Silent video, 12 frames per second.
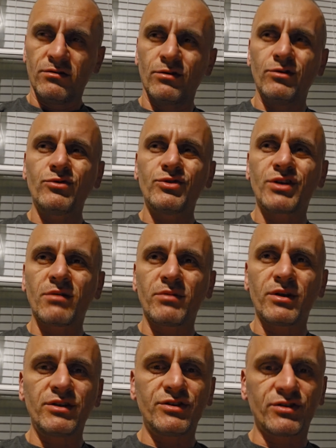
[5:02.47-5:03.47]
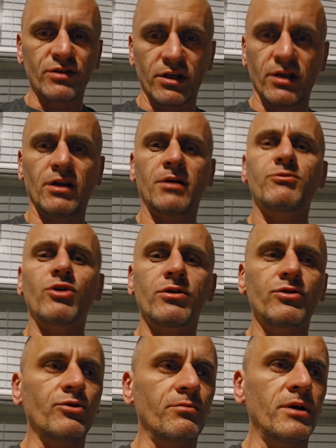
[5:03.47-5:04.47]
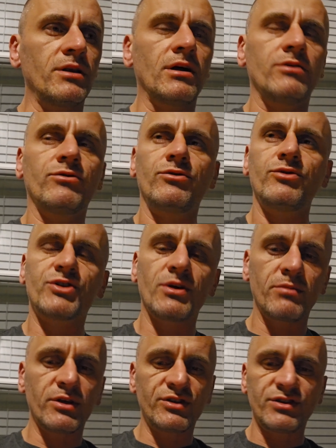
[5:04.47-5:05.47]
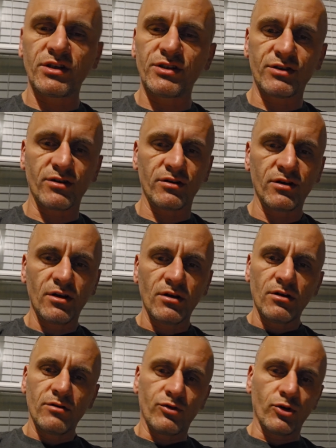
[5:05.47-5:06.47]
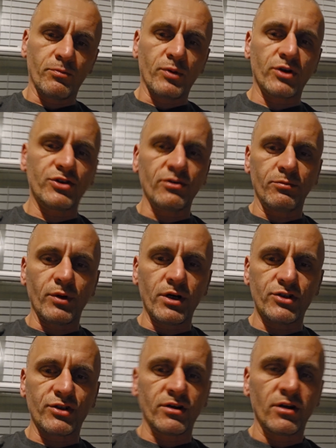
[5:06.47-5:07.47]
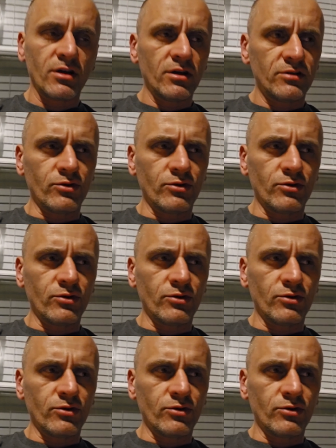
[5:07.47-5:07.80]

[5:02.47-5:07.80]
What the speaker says: Don't use somebody's, like, and I'm talking to men now, don't use somebody's sister for your personal pleasure,